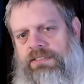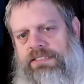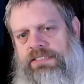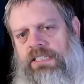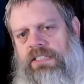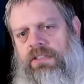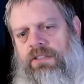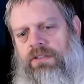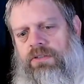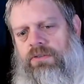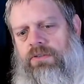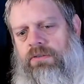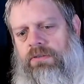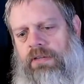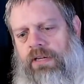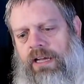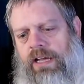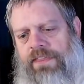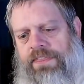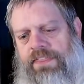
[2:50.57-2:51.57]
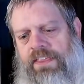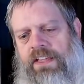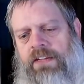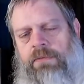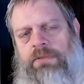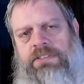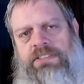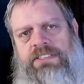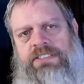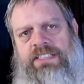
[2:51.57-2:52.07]
So I think
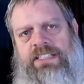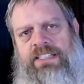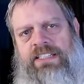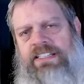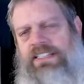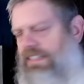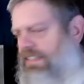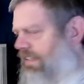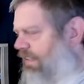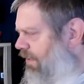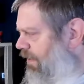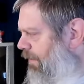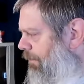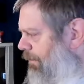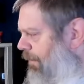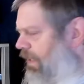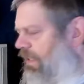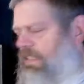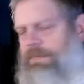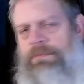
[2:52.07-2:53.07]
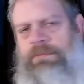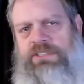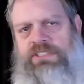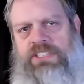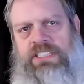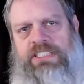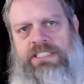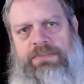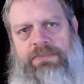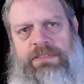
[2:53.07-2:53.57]
we're just gonna make some
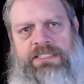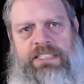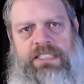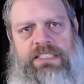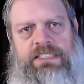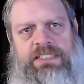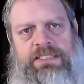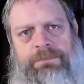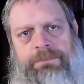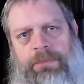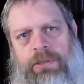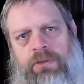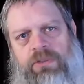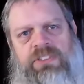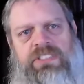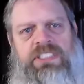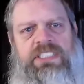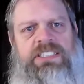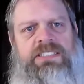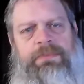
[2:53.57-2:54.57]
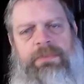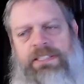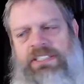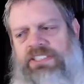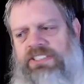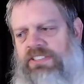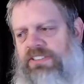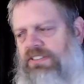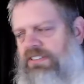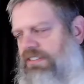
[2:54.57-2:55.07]
adjustments on some bolts. Just make
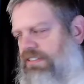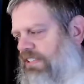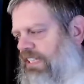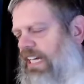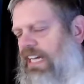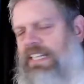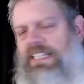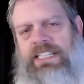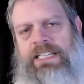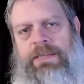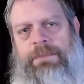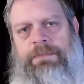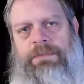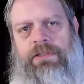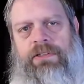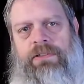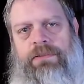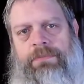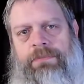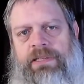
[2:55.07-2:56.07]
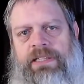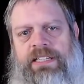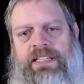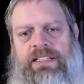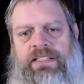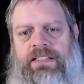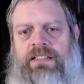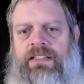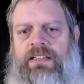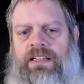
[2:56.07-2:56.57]
sure they're tightened up a little bit,
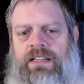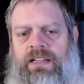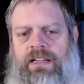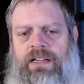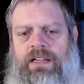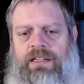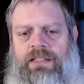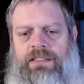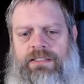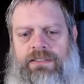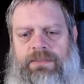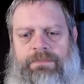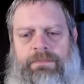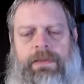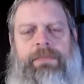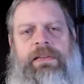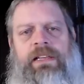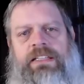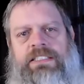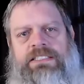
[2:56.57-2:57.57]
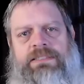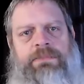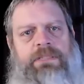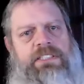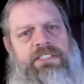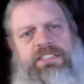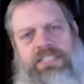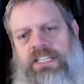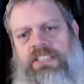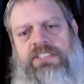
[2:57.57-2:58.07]
and maybe have some
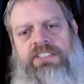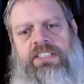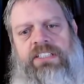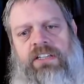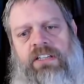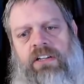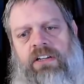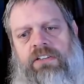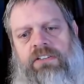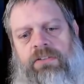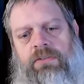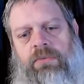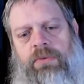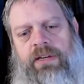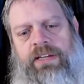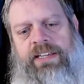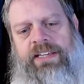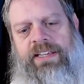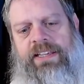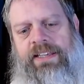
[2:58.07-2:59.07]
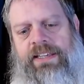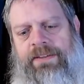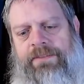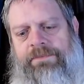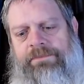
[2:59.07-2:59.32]
discussion along the way.